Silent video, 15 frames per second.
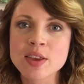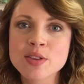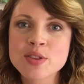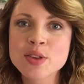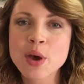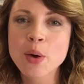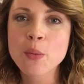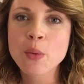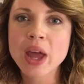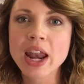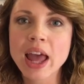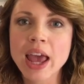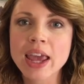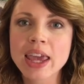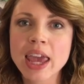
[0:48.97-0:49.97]
So when
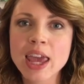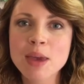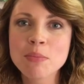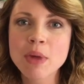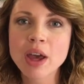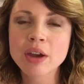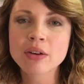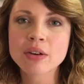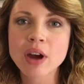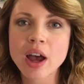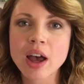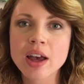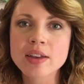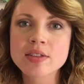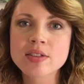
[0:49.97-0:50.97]
I came
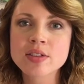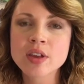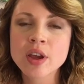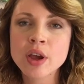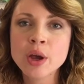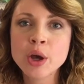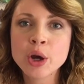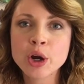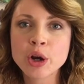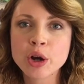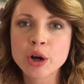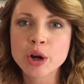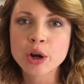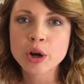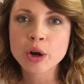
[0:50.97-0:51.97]
across
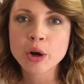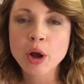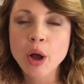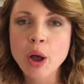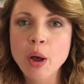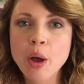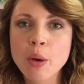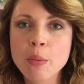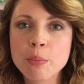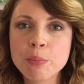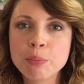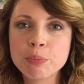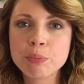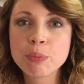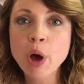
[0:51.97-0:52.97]
her
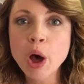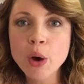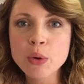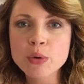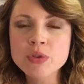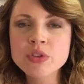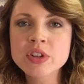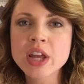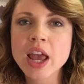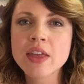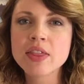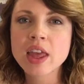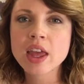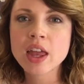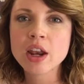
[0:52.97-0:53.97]
post
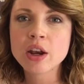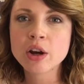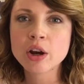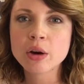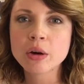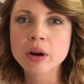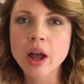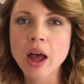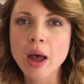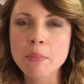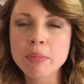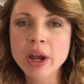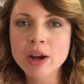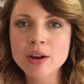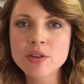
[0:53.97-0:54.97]
and then her
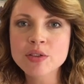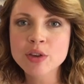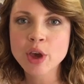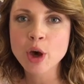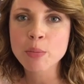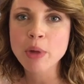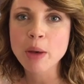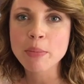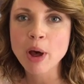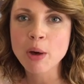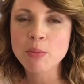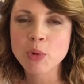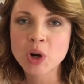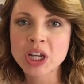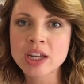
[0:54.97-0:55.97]
Periscope
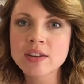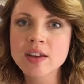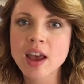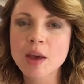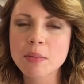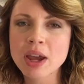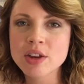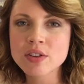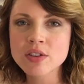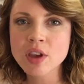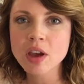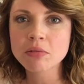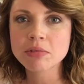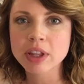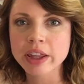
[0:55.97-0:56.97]
about morning time, I just
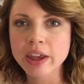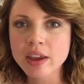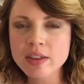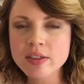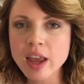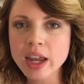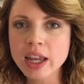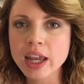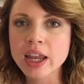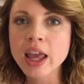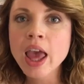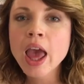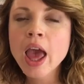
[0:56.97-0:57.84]
got really excited